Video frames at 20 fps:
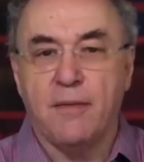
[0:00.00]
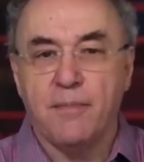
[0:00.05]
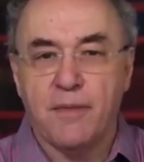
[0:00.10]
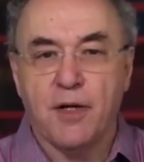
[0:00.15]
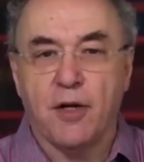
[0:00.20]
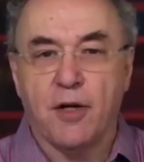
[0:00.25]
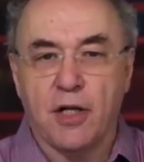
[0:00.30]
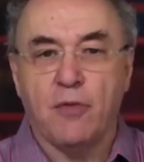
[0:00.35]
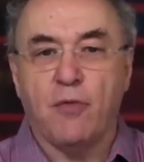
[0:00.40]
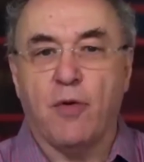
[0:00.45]
The
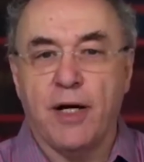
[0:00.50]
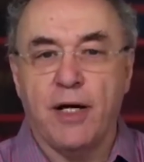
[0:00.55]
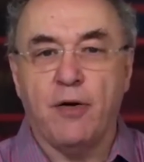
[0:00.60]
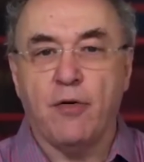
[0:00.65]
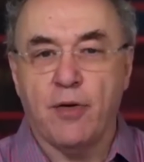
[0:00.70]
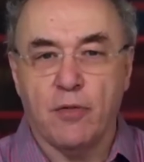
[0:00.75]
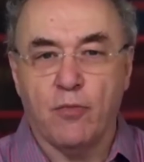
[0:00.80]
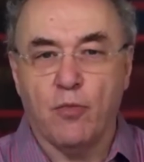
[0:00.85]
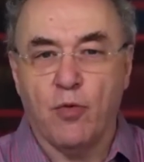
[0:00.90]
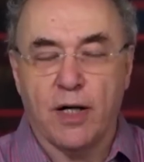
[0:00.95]
only way you
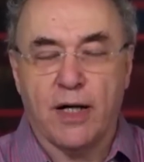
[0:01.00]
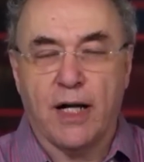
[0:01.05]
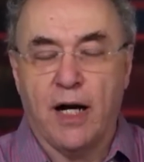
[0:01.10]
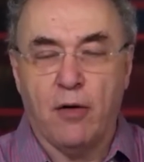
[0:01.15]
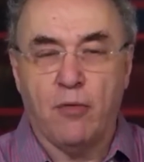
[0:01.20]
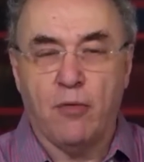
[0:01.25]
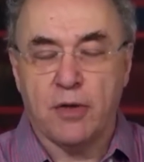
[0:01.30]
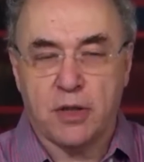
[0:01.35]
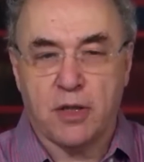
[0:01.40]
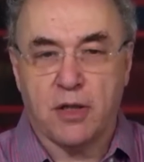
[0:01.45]
can work
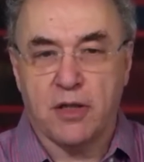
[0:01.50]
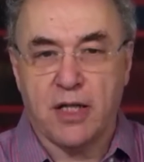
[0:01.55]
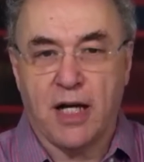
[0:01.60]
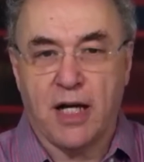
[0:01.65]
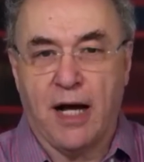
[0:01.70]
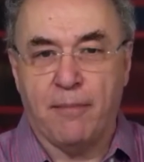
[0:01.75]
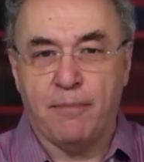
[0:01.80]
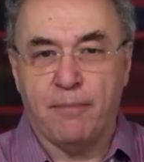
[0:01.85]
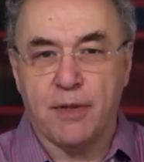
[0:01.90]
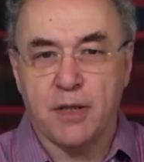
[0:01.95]
out what's going to
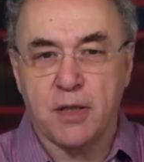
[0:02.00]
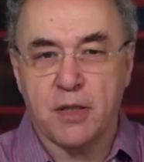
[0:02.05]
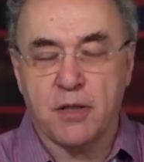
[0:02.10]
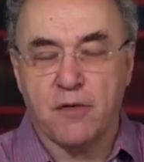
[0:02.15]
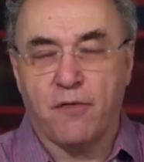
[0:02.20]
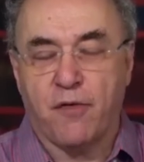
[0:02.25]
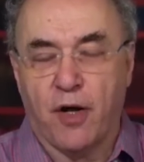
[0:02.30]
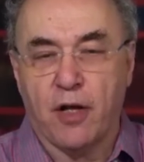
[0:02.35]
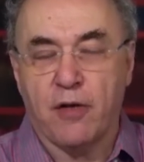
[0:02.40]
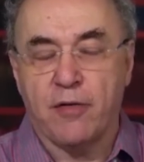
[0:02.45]
happen is to
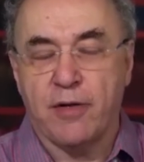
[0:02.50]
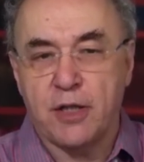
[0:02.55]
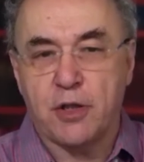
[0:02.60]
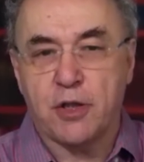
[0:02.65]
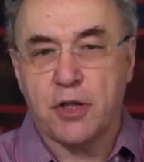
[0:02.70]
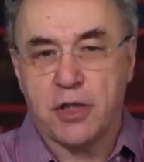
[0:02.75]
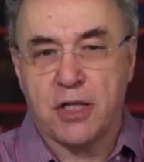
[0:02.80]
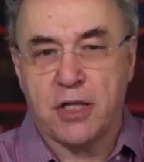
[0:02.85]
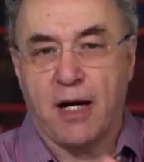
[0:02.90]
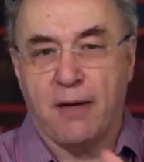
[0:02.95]
follow each
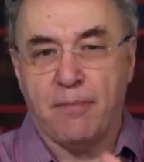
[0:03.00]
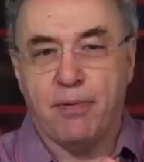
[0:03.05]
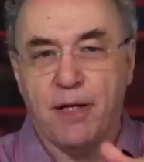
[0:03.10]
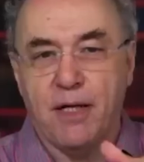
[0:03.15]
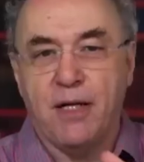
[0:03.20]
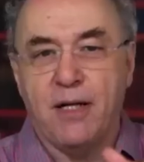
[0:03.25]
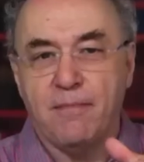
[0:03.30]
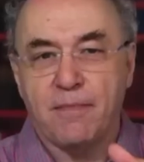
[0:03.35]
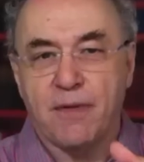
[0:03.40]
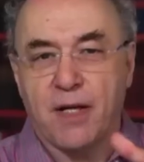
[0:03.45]
step
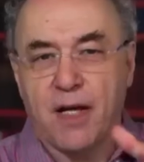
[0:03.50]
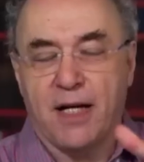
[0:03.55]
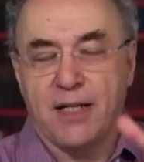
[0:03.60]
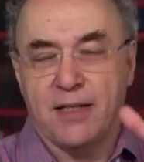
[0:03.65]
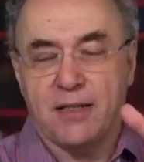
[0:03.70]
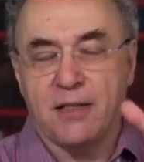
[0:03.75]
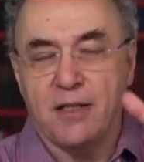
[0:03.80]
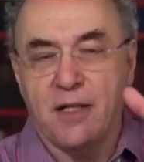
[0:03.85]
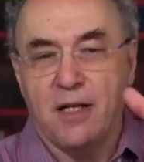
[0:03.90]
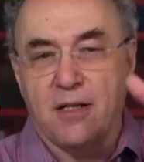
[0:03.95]

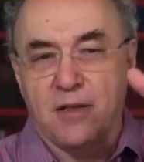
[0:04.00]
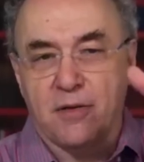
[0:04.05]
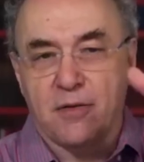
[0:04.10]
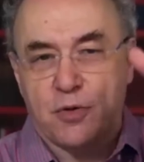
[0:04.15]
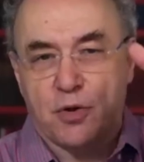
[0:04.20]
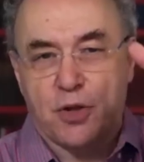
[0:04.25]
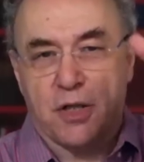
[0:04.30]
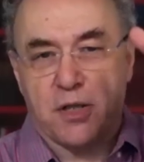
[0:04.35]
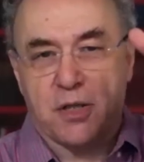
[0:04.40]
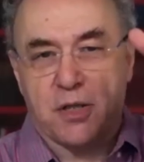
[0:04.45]
and
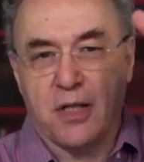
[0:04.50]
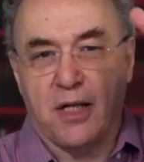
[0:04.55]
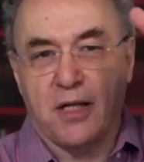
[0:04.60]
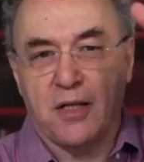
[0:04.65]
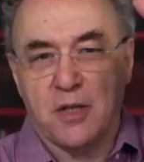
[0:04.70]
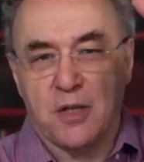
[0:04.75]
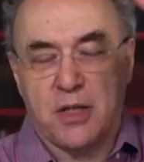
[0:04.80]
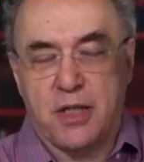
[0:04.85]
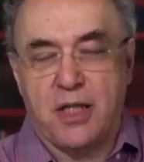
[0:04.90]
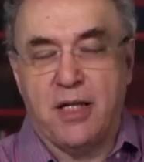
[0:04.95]
just
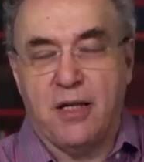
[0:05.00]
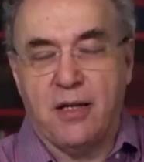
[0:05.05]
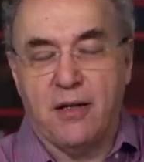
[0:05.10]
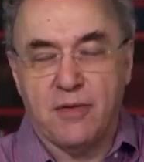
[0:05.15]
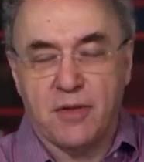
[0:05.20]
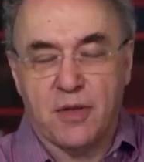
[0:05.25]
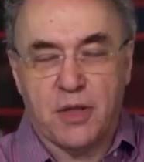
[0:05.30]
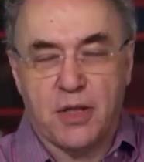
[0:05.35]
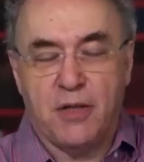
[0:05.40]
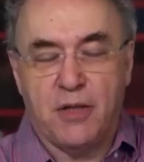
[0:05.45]
see
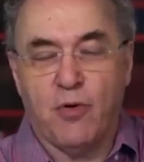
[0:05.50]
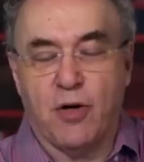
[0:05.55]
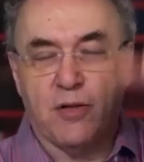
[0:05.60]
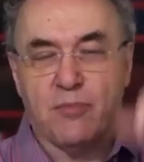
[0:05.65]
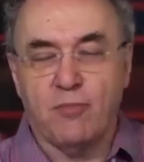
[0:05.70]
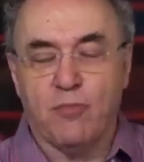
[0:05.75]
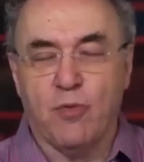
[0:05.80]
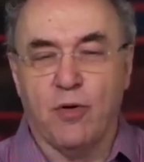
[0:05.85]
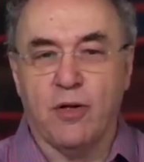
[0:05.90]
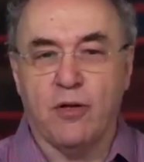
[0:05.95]

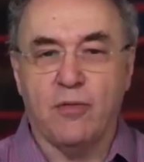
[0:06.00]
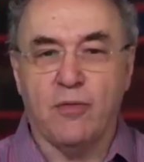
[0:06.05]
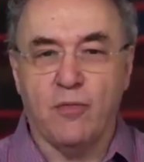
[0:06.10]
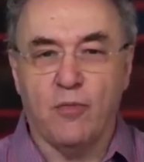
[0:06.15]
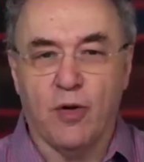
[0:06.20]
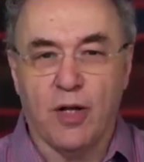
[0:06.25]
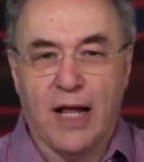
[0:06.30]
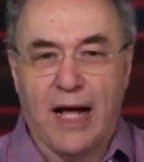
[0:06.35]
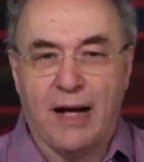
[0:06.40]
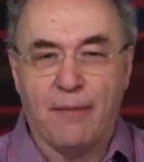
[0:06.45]
what
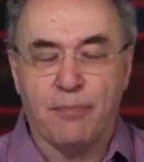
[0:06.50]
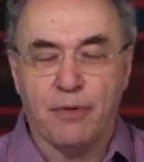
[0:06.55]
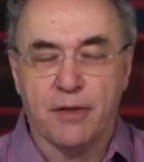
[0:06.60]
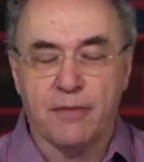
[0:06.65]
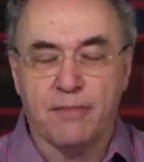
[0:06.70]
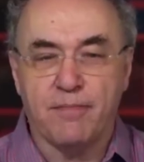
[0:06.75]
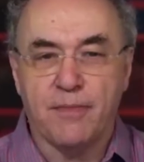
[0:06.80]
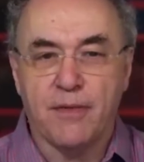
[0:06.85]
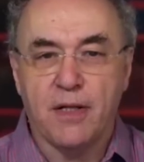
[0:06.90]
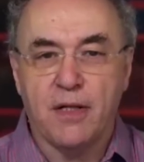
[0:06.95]
will
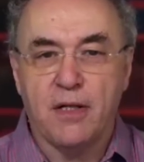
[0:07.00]
happen.